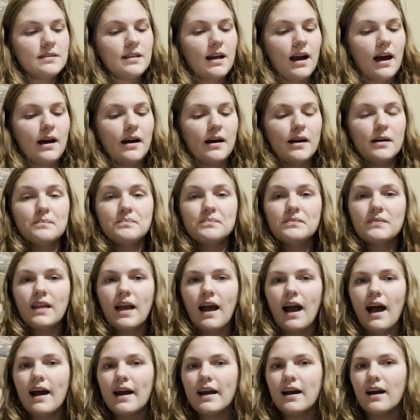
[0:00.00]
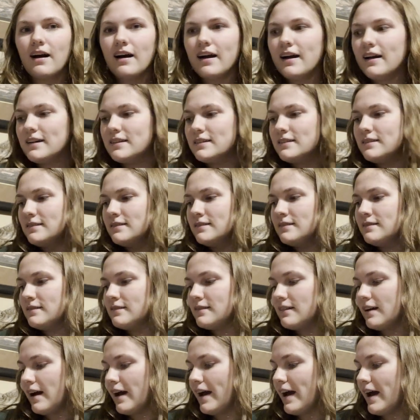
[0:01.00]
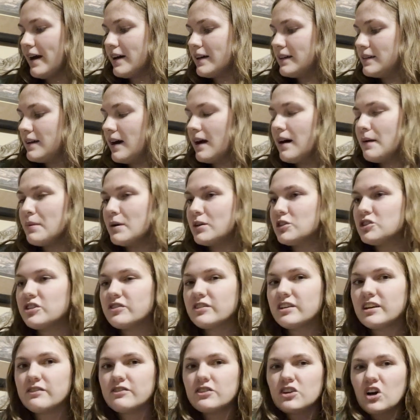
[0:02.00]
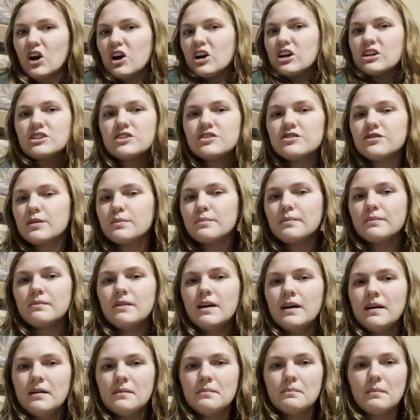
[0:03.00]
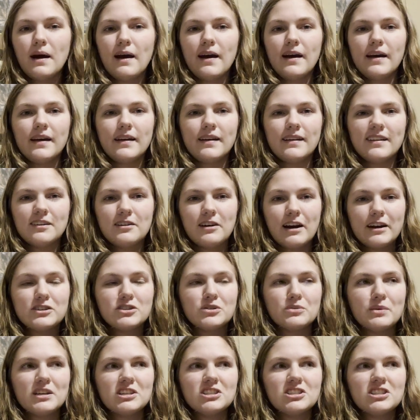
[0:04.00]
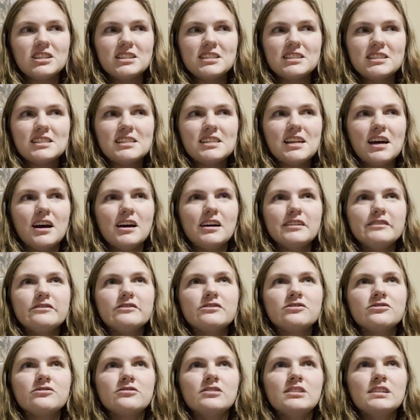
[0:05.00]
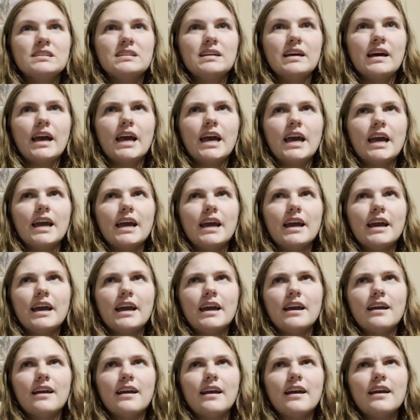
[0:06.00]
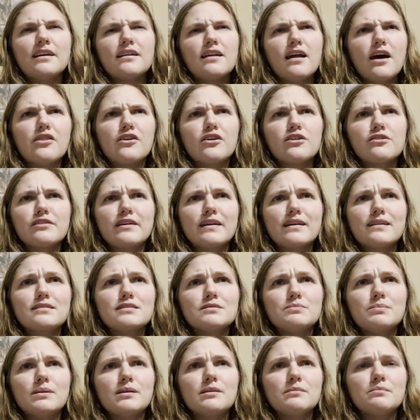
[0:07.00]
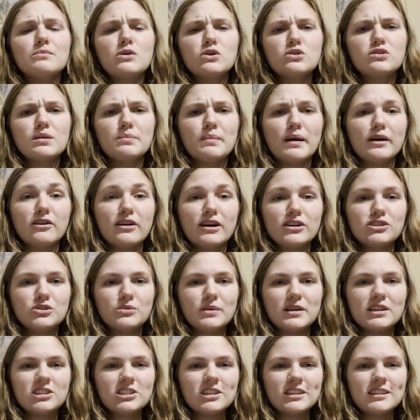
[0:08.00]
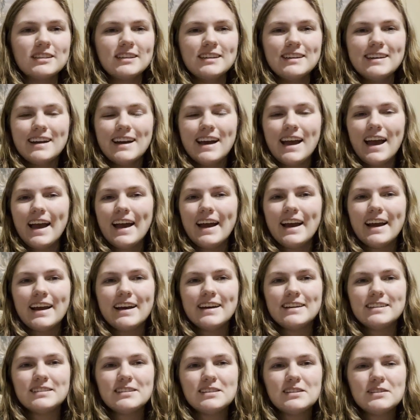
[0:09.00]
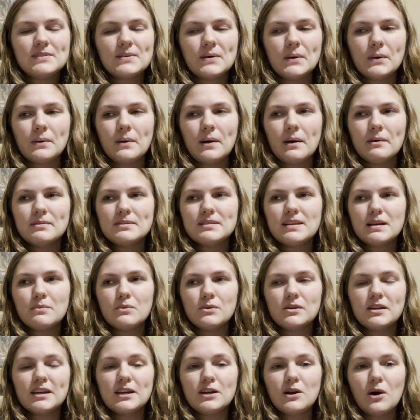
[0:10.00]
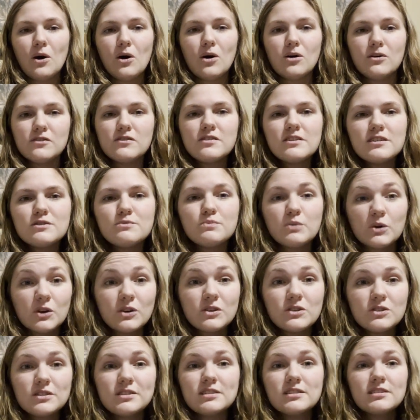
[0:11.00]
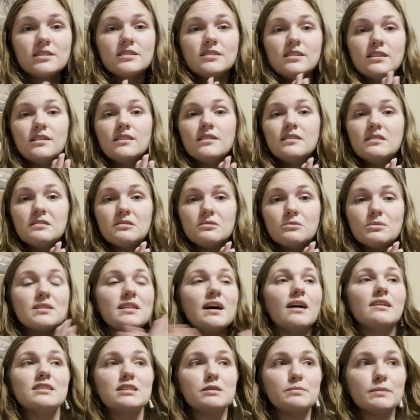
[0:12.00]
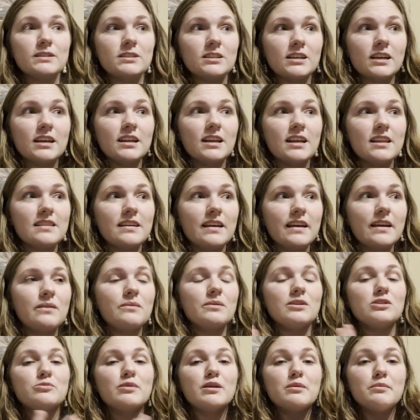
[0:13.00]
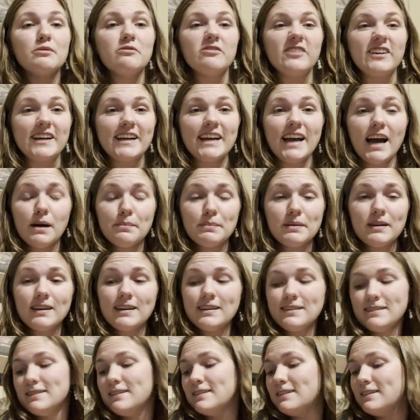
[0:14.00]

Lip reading: I had a bunch of gift cards from my graduation and stuff, and other things, but mostly my graduation. And so I was able to get all of these books without spending anything, which made me very happy.